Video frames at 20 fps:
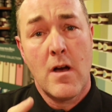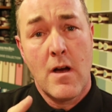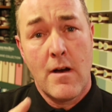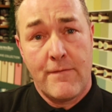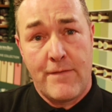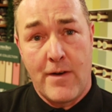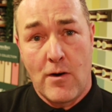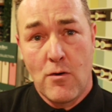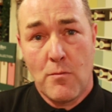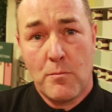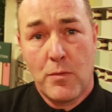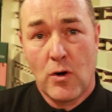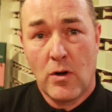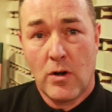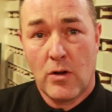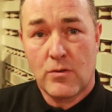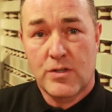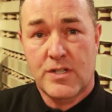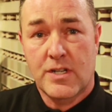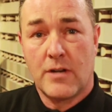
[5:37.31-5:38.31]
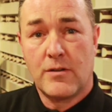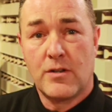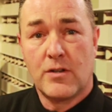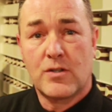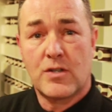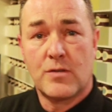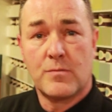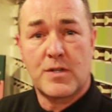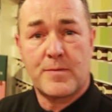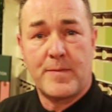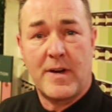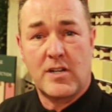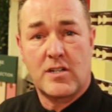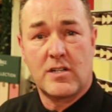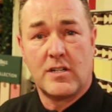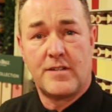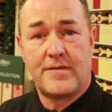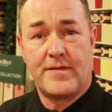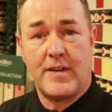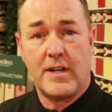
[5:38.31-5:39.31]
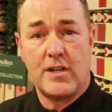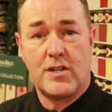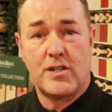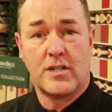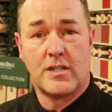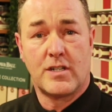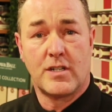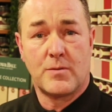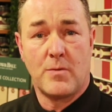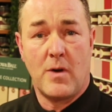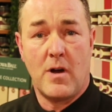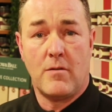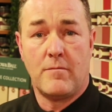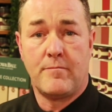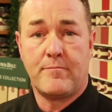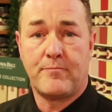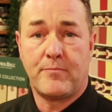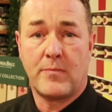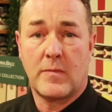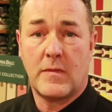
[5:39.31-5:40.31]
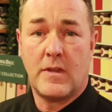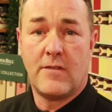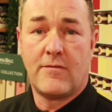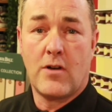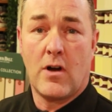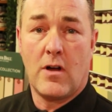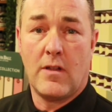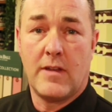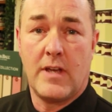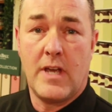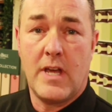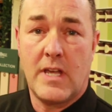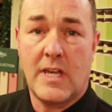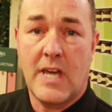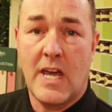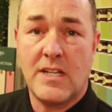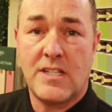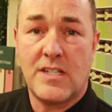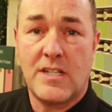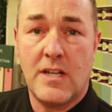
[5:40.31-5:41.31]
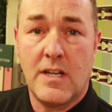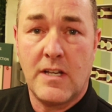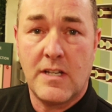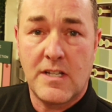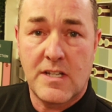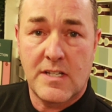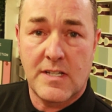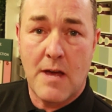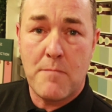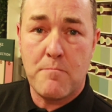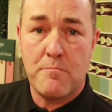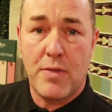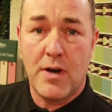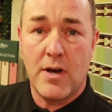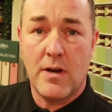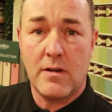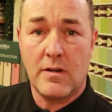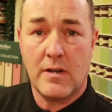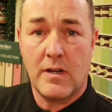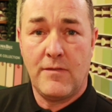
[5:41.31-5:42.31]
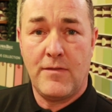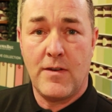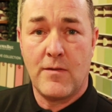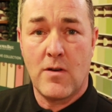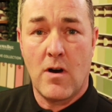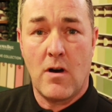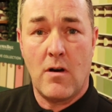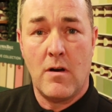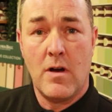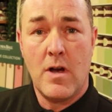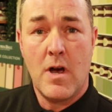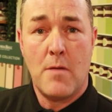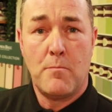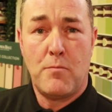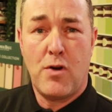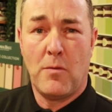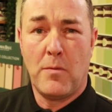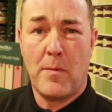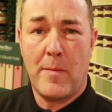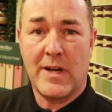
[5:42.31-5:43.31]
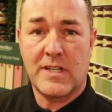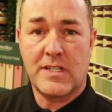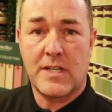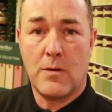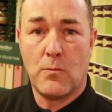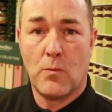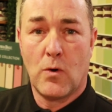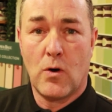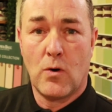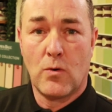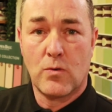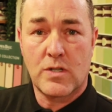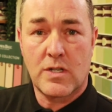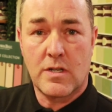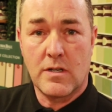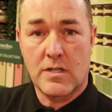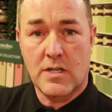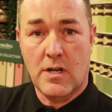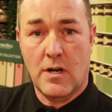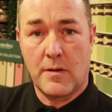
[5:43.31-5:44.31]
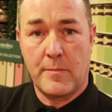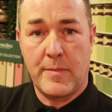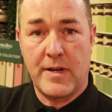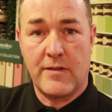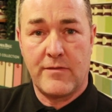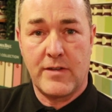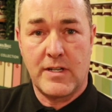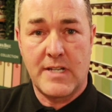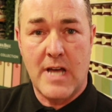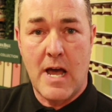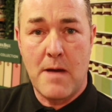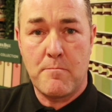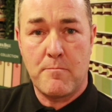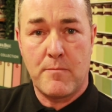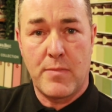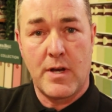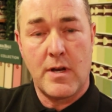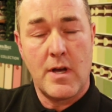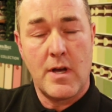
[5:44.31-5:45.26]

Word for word: Farrow and Ball also does some specialist finishes as well. They've got the casein distemper. If you've got problematic walls that's got a bit of a damp,